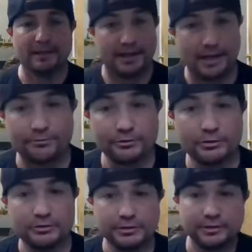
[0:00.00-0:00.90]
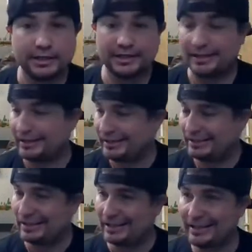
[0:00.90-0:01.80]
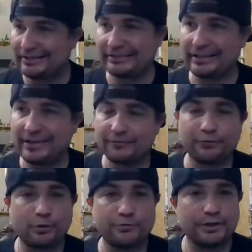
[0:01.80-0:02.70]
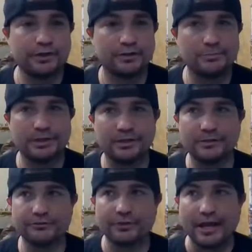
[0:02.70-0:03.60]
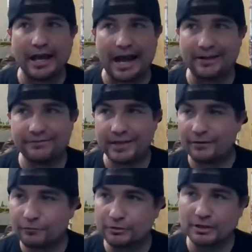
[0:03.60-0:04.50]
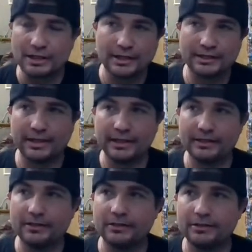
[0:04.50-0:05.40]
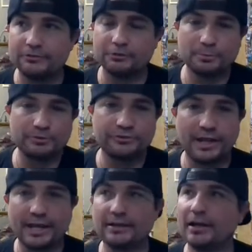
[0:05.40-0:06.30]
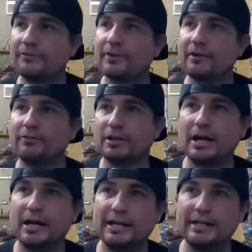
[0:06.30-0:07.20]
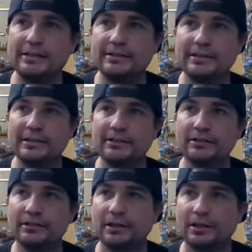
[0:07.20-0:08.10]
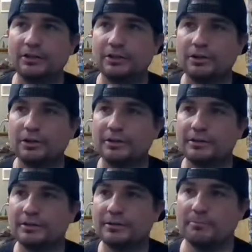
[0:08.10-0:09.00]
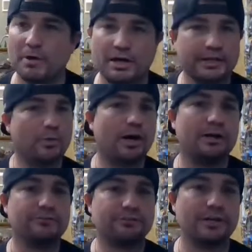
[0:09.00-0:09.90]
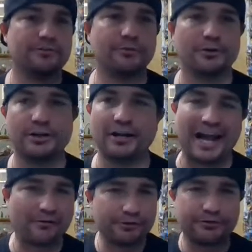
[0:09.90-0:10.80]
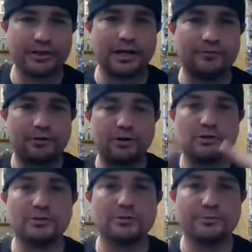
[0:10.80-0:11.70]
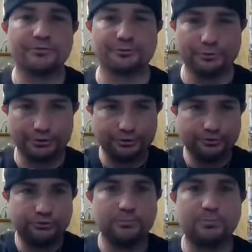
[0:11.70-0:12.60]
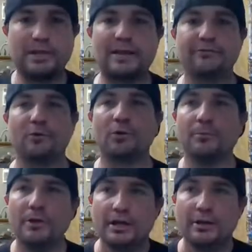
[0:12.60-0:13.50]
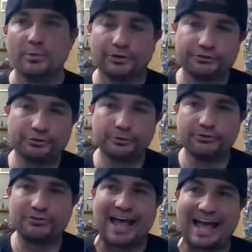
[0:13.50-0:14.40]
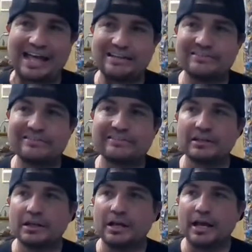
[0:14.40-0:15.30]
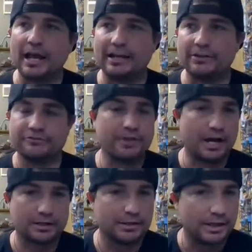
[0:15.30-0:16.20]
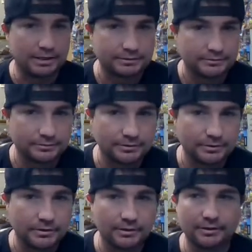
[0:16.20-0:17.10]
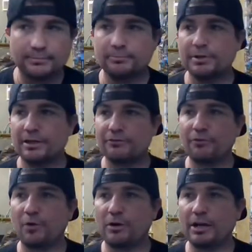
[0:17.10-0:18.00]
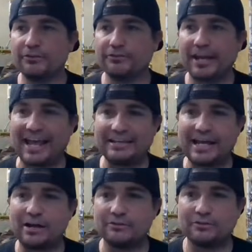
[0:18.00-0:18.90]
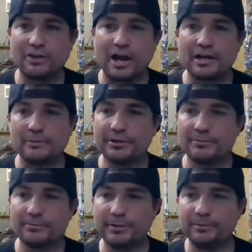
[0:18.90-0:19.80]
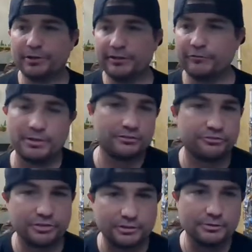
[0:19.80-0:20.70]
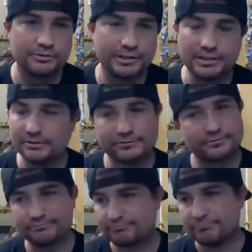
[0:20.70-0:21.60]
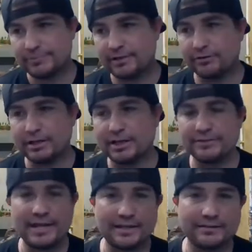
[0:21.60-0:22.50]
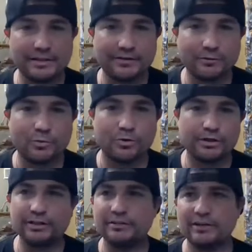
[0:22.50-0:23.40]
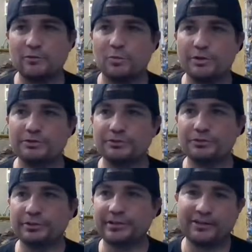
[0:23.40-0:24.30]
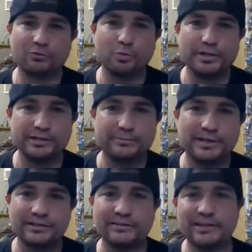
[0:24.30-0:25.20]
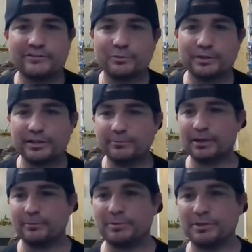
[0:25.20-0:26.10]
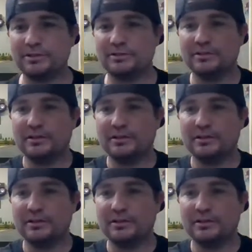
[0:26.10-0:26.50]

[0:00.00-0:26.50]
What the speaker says: Absolutely. And again, I can't say that for over here because I never got a super chat. I've never got anything uh, money wise transferred here. Everything I've earned was through the YouTube platform, which through its ads, and it's not a lot. But as far as handouts, entitlement, and people giving me a shitload of things, never got that, never want it, never will do it. That's weak, man. That's weak in my opinion.